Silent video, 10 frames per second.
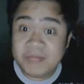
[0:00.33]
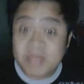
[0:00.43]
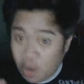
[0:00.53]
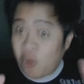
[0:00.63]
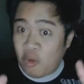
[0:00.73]

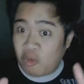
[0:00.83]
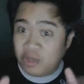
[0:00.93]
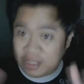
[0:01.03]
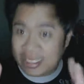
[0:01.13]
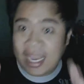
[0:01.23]
So,
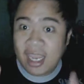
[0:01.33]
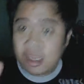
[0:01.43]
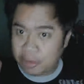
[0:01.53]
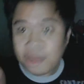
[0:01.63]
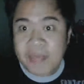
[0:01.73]
you
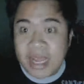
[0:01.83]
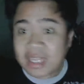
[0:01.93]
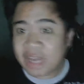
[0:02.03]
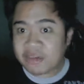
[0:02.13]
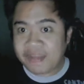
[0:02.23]
say, you're a
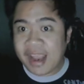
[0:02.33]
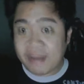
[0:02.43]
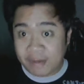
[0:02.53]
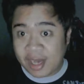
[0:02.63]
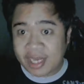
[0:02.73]
Metal Gear
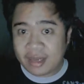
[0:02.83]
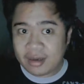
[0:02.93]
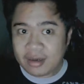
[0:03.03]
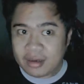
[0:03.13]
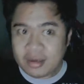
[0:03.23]
fan, right?
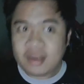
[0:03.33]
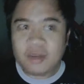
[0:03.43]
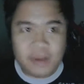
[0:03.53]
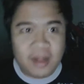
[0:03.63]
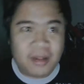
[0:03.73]

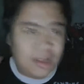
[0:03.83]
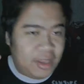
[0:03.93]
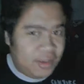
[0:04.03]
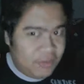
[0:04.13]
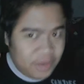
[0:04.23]
Well,
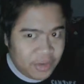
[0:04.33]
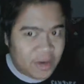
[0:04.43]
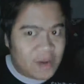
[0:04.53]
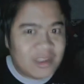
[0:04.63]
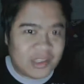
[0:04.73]
if you're
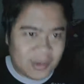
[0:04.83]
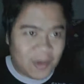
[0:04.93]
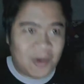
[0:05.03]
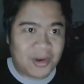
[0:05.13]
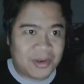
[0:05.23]
going to
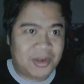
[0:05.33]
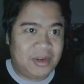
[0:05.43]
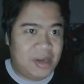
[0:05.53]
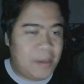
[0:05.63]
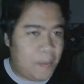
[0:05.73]

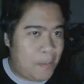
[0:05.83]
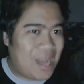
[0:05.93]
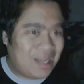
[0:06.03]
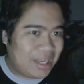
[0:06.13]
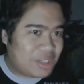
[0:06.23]
order
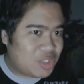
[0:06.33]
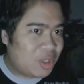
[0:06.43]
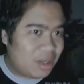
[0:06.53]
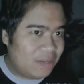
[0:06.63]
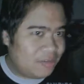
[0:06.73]
Metal Gear
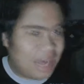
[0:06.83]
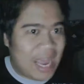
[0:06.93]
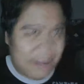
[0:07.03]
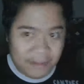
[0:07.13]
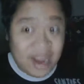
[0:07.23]
Solid
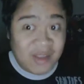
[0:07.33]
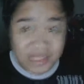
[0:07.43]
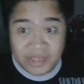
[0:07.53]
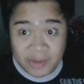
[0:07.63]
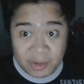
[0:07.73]
5
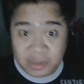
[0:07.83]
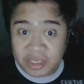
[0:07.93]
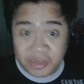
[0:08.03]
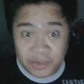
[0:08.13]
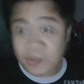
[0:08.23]
Ground
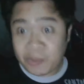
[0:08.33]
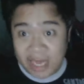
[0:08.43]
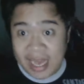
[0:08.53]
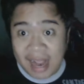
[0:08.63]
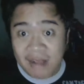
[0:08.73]
Zeroes in Europe
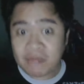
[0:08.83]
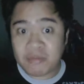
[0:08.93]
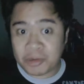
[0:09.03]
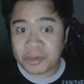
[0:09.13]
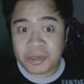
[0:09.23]
right now
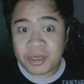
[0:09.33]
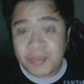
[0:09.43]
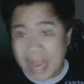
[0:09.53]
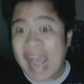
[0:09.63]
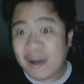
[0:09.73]
for 30
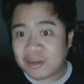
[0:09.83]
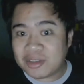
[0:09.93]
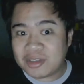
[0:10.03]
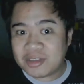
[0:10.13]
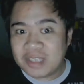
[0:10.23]

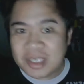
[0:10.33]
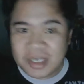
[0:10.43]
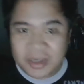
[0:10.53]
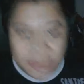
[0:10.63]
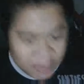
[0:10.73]
pounds,
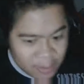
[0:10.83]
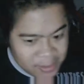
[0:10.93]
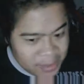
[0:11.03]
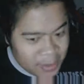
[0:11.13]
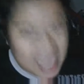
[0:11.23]
you're
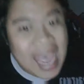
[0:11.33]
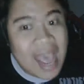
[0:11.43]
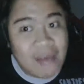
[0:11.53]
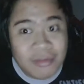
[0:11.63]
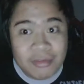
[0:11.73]
going to
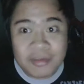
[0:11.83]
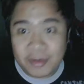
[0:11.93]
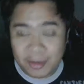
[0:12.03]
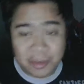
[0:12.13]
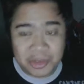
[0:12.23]
have
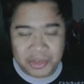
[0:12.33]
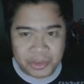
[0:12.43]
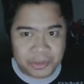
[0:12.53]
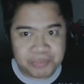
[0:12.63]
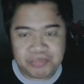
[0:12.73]

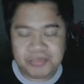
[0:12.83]
also